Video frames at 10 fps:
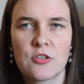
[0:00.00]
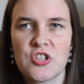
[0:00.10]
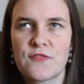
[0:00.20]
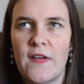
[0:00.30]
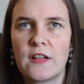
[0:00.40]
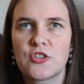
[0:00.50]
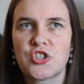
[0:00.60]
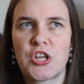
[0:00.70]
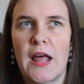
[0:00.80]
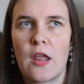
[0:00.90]
it just felt
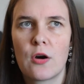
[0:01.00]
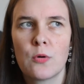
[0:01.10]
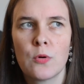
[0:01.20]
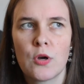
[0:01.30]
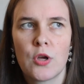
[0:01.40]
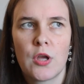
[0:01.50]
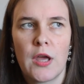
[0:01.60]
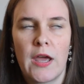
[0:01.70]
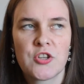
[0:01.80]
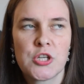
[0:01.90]
shallow,
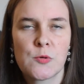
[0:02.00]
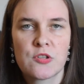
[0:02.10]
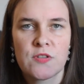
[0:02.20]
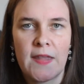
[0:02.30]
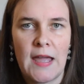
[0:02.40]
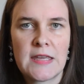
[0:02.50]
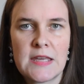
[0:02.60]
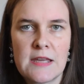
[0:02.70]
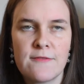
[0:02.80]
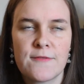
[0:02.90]
and she was
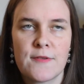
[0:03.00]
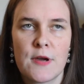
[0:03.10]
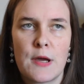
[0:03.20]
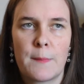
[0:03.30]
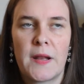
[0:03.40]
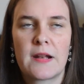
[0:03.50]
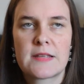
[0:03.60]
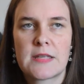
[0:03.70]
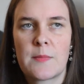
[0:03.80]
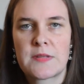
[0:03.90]
naive, but at the
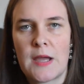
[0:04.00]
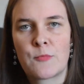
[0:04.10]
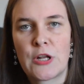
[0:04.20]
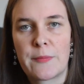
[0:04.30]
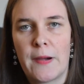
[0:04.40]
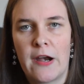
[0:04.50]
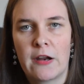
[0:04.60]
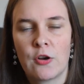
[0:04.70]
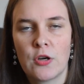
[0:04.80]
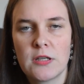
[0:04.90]
same time really
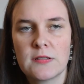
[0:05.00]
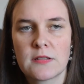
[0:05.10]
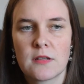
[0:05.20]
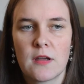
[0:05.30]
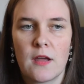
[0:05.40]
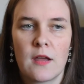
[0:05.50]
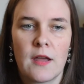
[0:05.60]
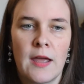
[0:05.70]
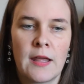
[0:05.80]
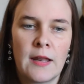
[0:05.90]
paranoid,
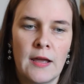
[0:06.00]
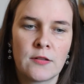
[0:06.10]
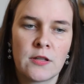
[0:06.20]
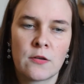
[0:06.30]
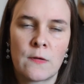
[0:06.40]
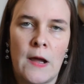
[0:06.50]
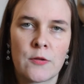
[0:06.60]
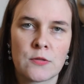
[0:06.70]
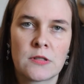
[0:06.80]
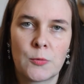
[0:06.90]
and I didn't know
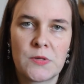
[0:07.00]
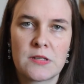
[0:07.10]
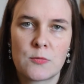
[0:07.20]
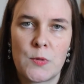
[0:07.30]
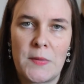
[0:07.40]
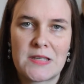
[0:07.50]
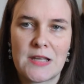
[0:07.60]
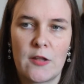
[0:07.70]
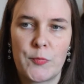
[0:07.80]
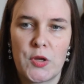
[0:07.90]
how to deal with it with
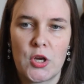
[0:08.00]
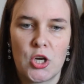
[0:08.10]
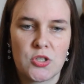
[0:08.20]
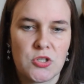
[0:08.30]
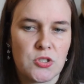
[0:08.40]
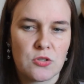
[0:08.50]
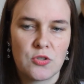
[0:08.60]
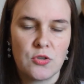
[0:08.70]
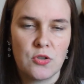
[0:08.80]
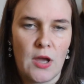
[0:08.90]
myself, because
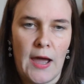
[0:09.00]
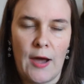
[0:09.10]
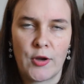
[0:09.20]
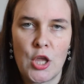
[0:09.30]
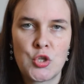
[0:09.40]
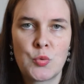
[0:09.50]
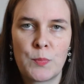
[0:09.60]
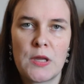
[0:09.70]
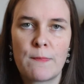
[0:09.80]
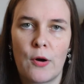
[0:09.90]
how can you
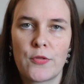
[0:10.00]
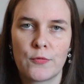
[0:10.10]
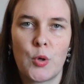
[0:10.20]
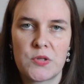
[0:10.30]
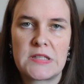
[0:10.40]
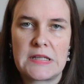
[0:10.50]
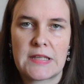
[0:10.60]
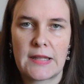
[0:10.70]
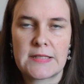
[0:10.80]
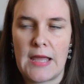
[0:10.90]
be both of those things
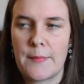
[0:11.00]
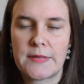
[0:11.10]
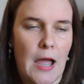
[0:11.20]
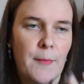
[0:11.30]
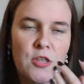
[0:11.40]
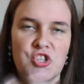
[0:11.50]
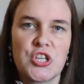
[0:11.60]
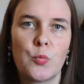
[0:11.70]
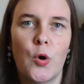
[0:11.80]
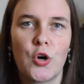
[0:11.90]
at the same time? And
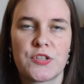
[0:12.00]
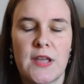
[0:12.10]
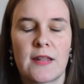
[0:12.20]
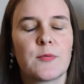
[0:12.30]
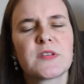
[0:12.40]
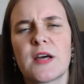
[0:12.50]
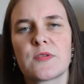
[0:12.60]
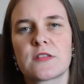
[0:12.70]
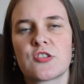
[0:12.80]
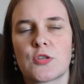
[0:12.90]
she was, and that
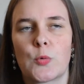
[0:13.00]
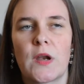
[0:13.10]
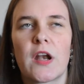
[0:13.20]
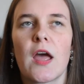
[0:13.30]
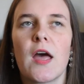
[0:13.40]
was just so weird.